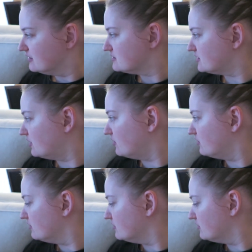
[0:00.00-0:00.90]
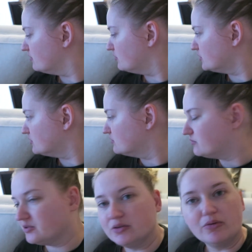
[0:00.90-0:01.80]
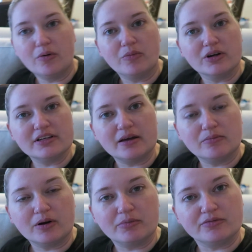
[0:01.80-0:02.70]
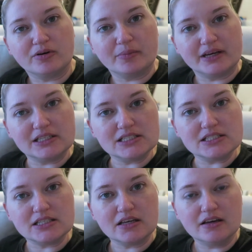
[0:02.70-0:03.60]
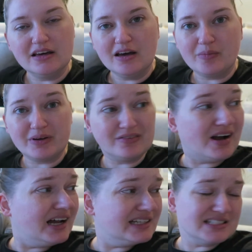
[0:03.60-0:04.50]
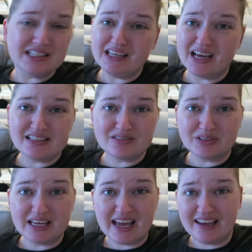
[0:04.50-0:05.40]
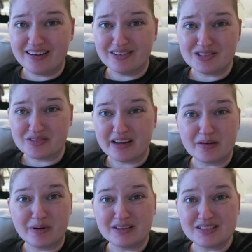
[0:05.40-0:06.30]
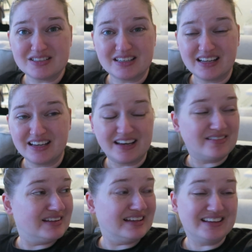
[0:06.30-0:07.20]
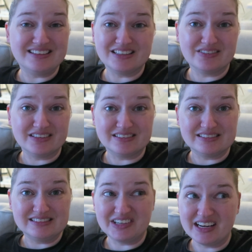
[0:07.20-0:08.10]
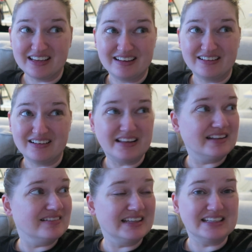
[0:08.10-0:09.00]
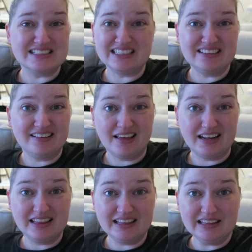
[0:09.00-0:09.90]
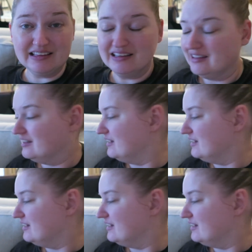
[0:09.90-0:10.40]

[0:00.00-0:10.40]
So we'll we'll do it one more time right before bed and see. But honestly, he hasn't really ate or drank much today. I don't think he's even drank or I don't think he's eaten anything.